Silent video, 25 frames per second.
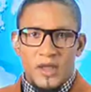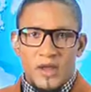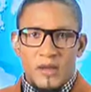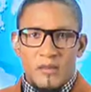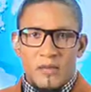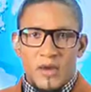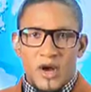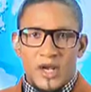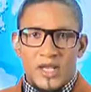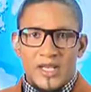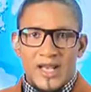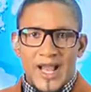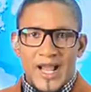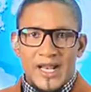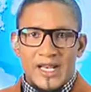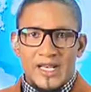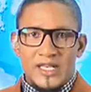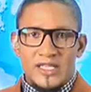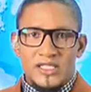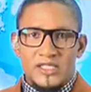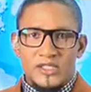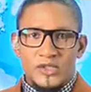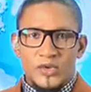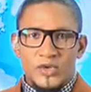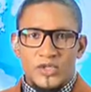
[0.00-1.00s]
Market
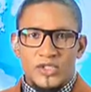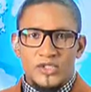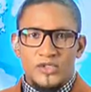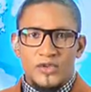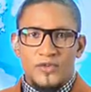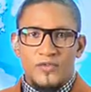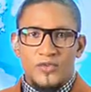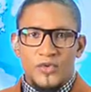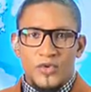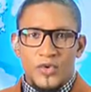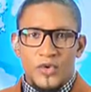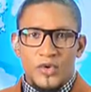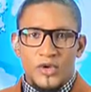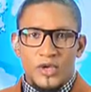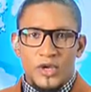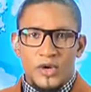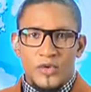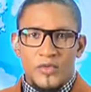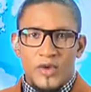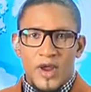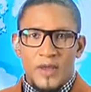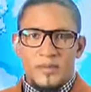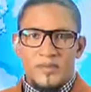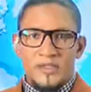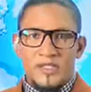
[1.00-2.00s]
analyst Kristof Kruger
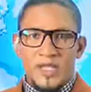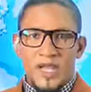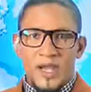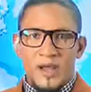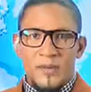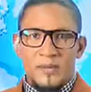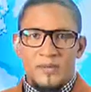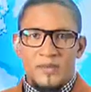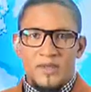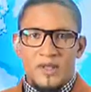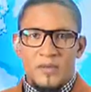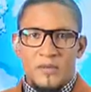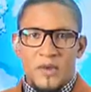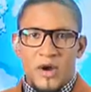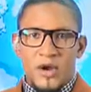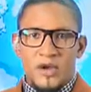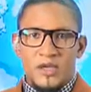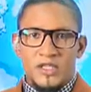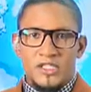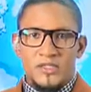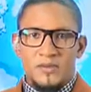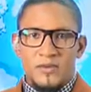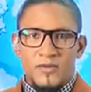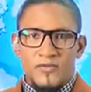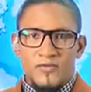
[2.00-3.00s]
wraps up the
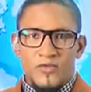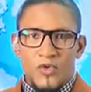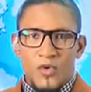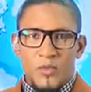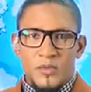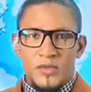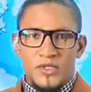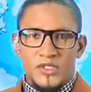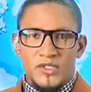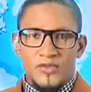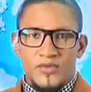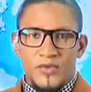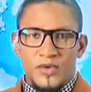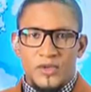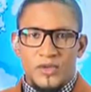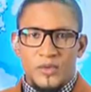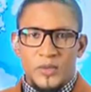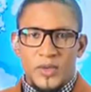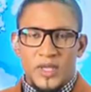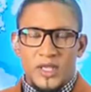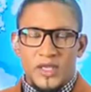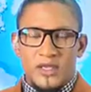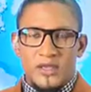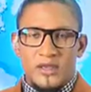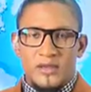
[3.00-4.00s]
market's performance for the
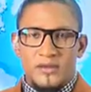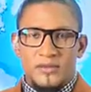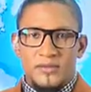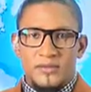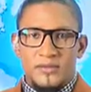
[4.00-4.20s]
week.